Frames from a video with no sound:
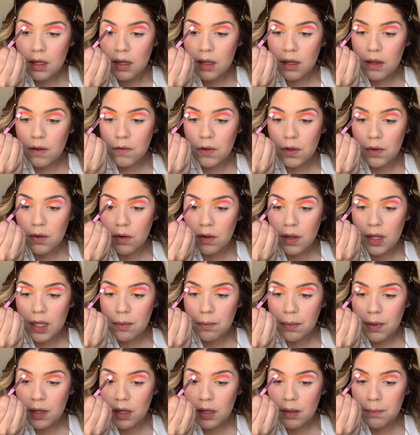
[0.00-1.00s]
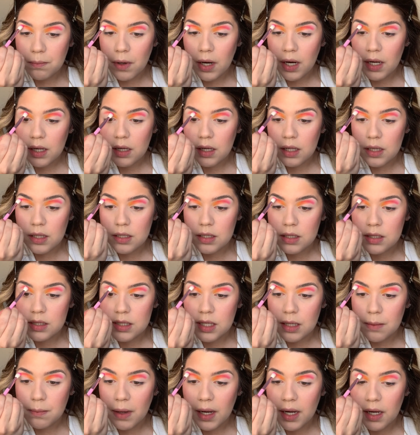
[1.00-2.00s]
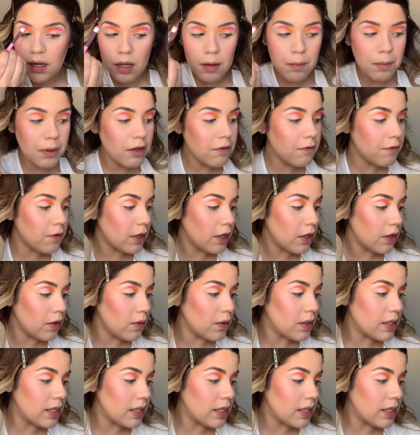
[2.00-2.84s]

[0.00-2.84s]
If you don't like bright colors, it might not be for you.